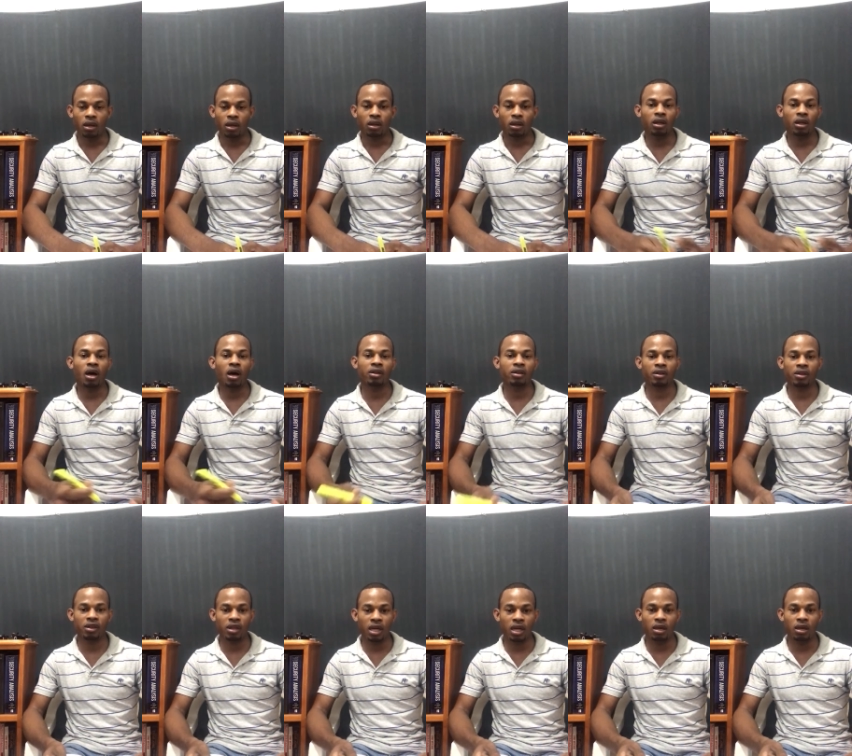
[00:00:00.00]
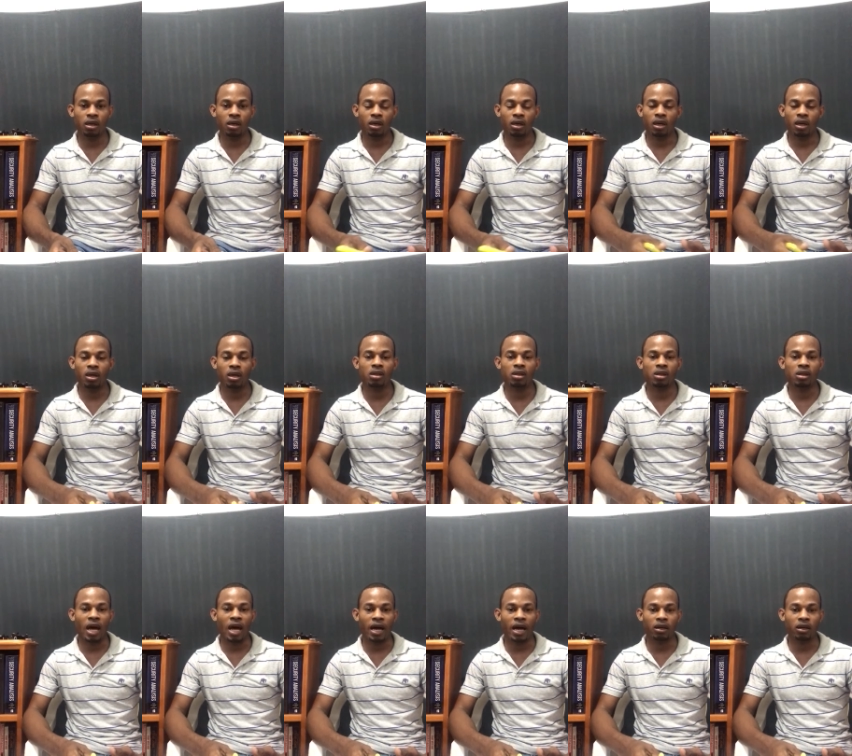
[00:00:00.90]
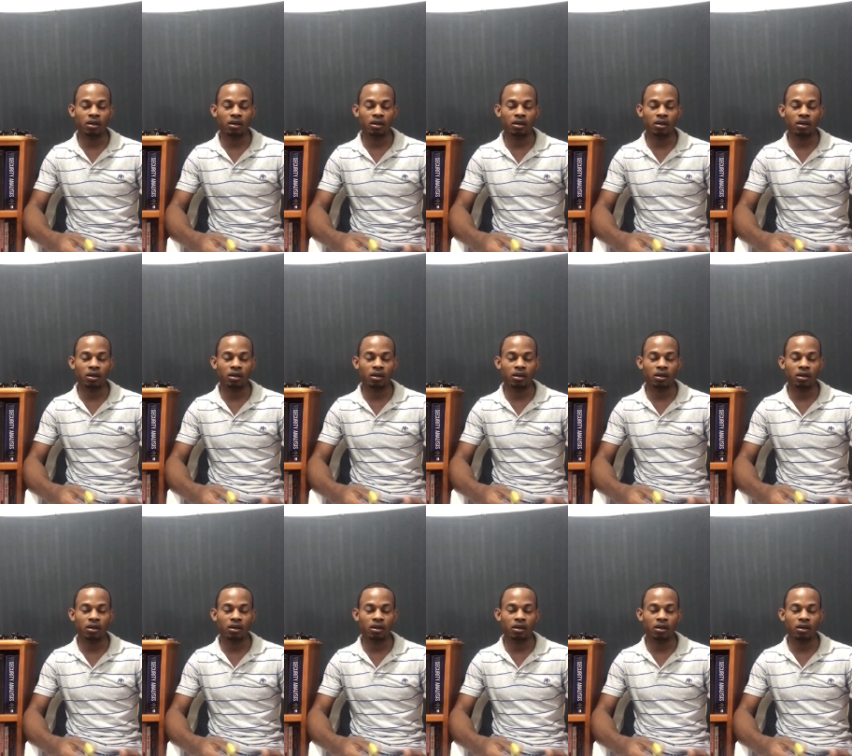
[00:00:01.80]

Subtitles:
The other thing is that